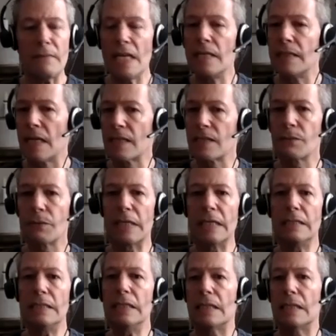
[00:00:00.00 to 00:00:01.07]
and that's what i
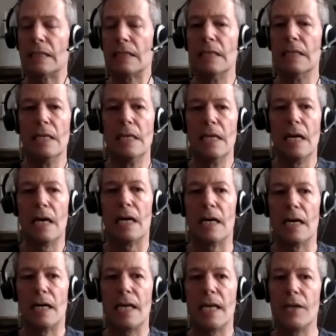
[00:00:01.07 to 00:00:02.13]
did
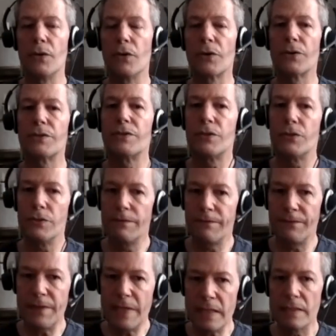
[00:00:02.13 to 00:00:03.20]
uh, in order to
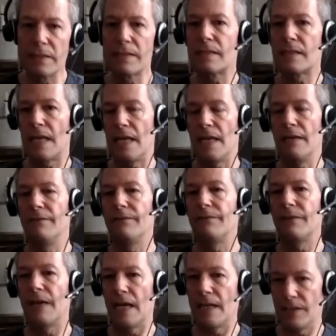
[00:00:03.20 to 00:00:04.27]
feel safe
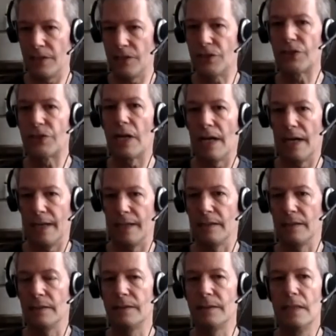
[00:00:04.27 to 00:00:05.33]
as a
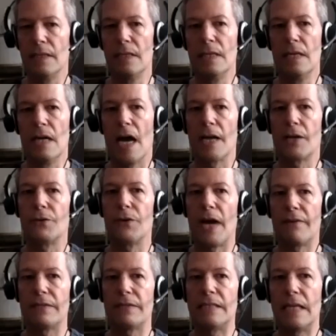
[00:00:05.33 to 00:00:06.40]
child i
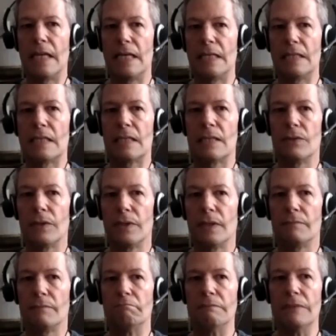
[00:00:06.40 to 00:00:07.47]
gravitated
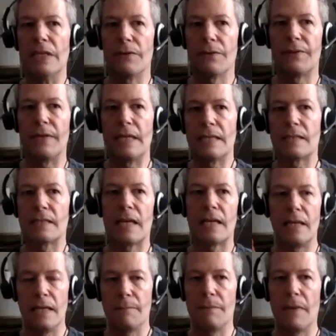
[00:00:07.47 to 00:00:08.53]
to you know things that
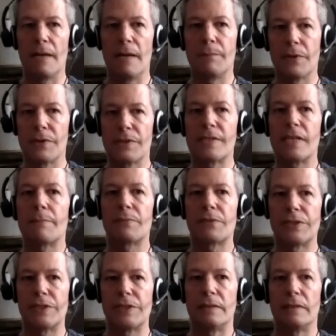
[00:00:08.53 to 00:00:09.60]
in my
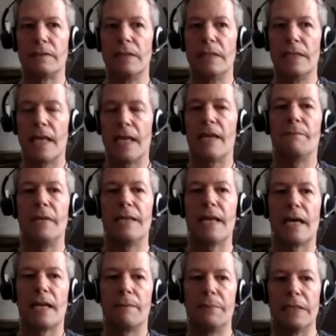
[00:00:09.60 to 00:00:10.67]
perception gave me
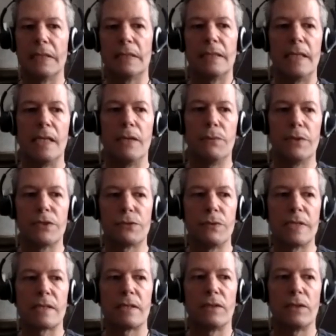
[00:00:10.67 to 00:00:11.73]
that ability which
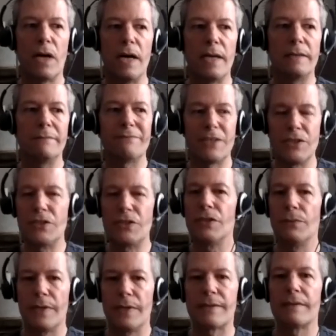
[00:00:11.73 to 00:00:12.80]
was a lot to do
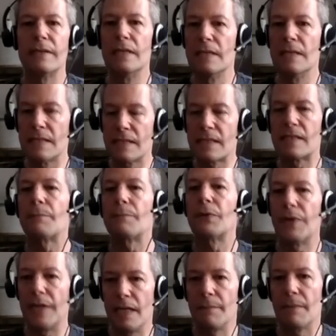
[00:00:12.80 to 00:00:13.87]
with
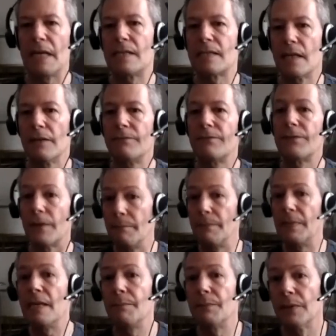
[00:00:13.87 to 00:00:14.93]
separating myself from
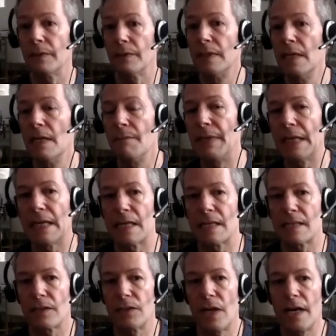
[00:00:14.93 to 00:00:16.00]
people
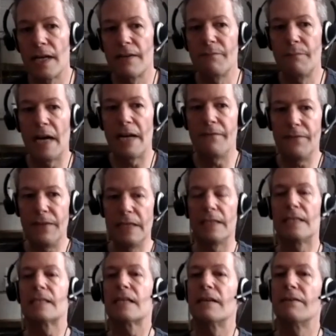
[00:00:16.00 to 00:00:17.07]
because a lot of my
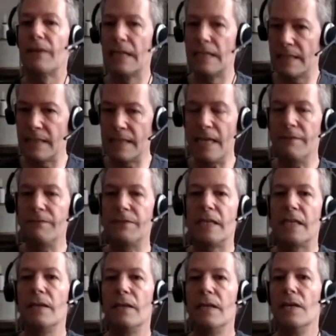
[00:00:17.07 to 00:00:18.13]
feelings of
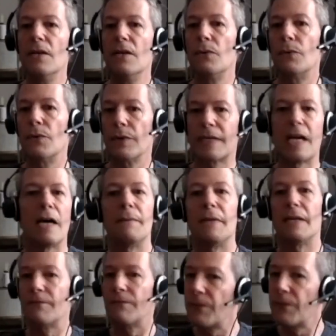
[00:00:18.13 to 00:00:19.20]
unsafety were
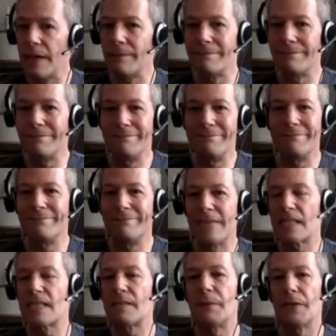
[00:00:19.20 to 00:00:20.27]
coming from
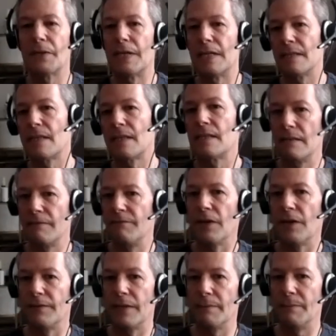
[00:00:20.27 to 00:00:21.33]
experiences
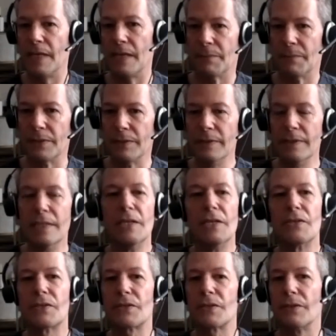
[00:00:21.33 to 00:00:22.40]
involving people.
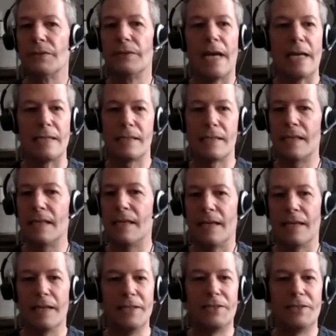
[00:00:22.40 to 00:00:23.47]
So as a
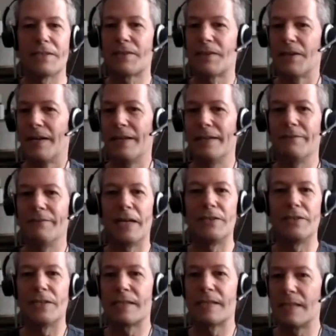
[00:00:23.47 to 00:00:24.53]
kid, I just thought if I
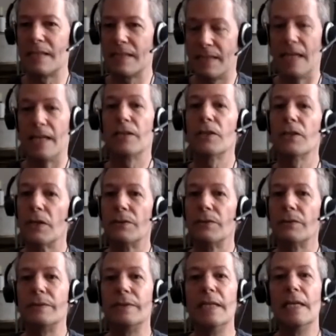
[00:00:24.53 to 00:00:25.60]
just stayed
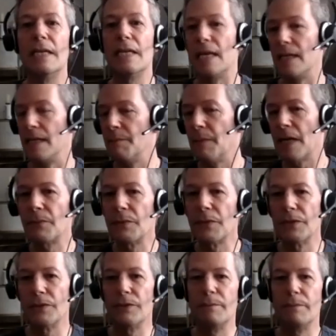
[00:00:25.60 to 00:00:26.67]
alone and in my
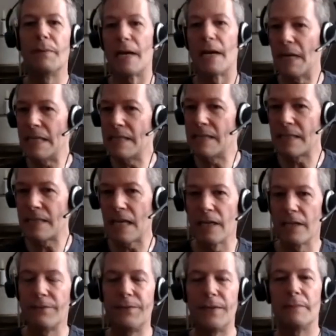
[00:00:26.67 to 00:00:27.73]
room by
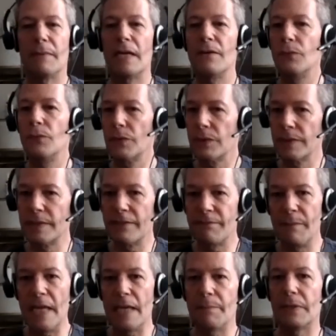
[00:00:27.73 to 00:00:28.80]
myself in my world of
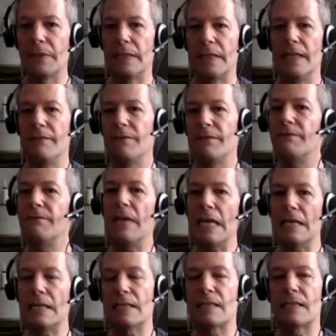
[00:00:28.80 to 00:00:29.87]
make believe and
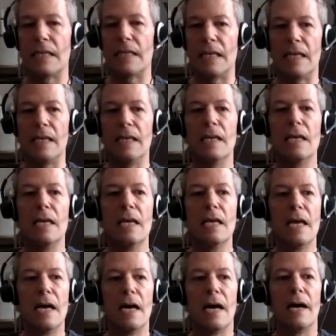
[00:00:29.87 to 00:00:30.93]
fantasy,
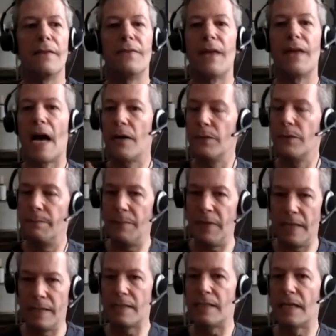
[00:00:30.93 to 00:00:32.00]
uh, that would be
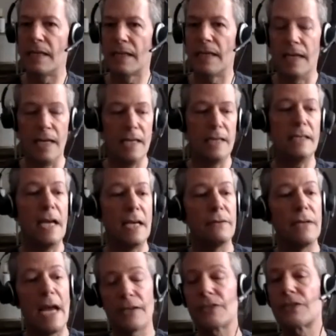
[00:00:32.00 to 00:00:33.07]
the ticket. And that
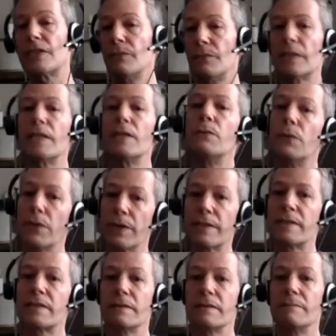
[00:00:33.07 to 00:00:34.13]
actually really
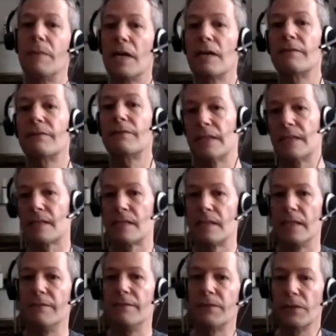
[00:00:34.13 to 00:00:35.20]
worked
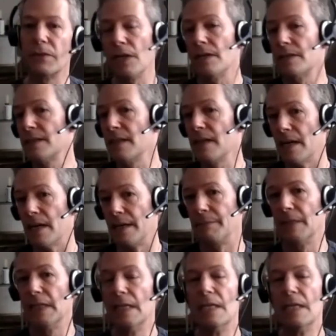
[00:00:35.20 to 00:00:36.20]
marvelously for a long time.